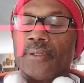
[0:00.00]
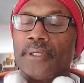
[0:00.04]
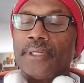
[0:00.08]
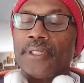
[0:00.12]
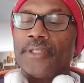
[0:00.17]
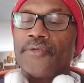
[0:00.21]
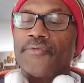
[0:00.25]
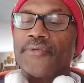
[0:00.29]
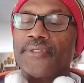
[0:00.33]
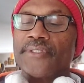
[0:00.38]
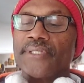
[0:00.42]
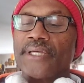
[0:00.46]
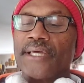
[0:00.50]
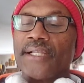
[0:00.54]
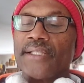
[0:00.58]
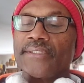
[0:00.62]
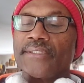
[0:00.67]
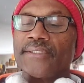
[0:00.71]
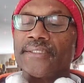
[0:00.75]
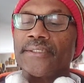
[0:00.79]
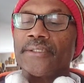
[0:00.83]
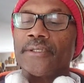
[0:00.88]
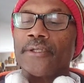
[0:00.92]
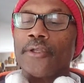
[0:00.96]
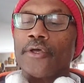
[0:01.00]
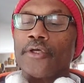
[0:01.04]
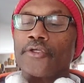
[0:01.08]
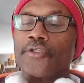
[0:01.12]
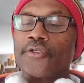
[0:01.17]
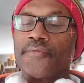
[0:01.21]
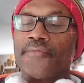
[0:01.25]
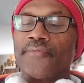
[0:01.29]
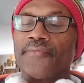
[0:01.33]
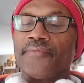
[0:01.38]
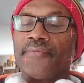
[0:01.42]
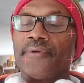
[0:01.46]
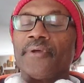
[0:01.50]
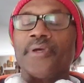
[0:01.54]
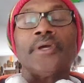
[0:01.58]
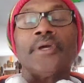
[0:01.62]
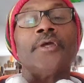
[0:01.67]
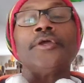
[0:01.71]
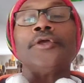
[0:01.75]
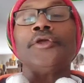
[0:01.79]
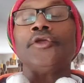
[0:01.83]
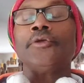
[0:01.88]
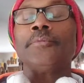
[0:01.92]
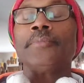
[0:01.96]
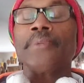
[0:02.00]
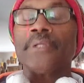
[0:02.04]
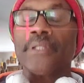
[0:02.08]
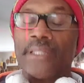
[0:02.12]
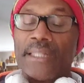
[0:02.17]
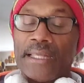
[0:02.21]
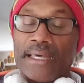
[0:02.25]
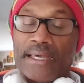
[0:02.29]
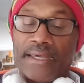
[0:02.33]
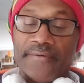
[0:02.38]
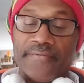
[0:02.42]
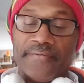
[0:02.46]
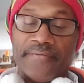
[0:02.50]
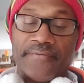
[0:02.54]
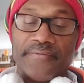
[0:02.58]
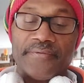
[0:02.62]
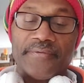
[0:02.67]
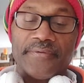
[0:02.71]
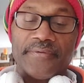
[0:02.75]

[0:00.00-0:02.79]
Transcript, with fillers: It results in loss of human life.